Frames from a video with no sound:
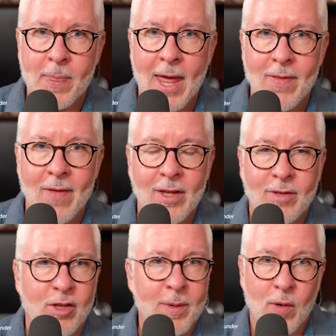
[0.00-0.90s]
And they
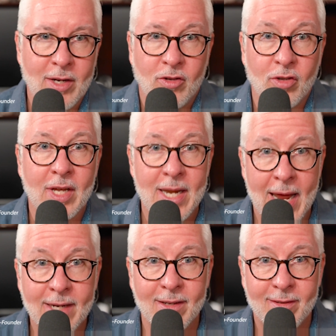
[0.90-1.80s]
said, it's been great to just
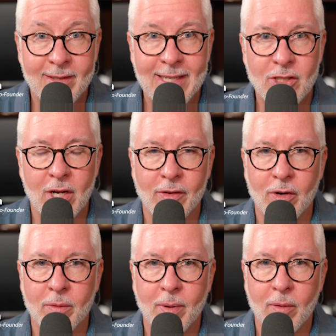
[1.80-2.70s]
connect and see each
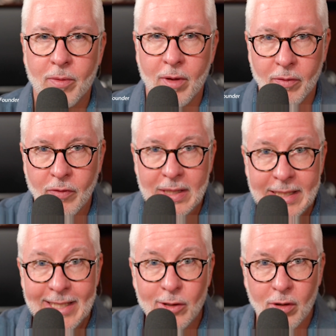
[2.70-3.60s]
other. But the
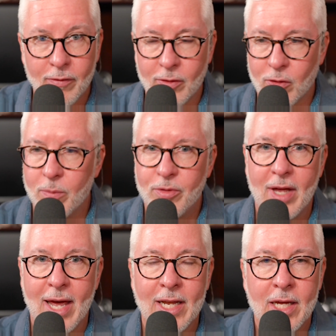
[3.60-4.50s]
leader of the group
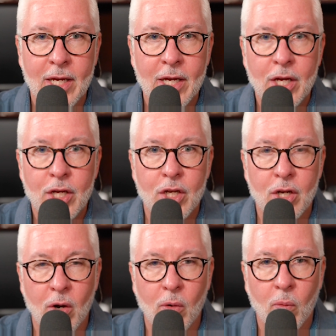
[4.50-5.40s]
said,
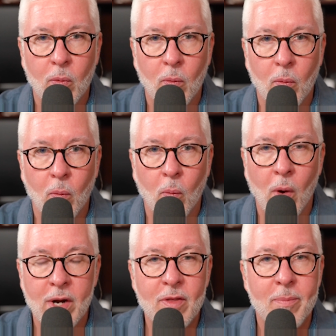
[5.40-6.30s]

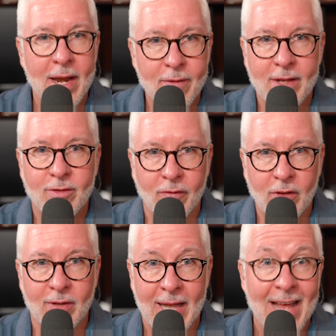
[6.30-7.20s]
one of the benefits of
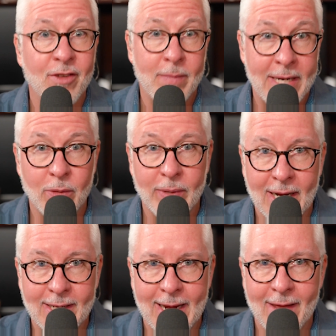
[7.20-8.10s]
this last meeting we
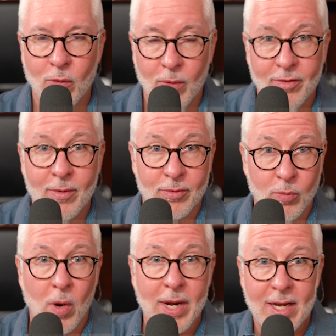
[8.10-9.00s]
got together was this
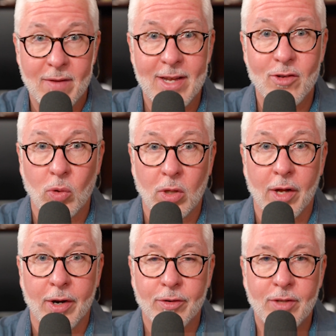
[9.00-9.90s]
one individual
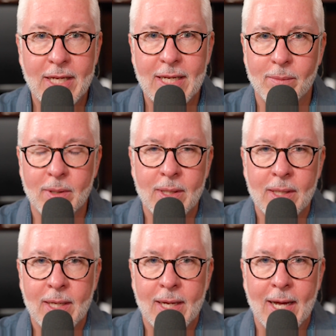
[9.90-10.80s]
on our team.
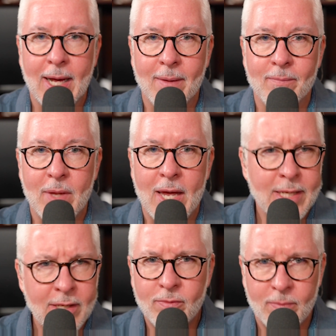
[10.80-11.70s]
And
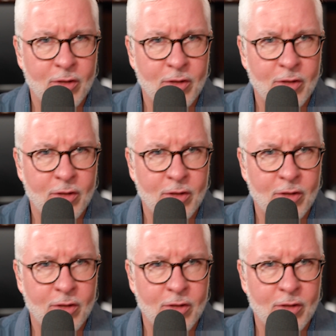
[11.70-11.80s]
he's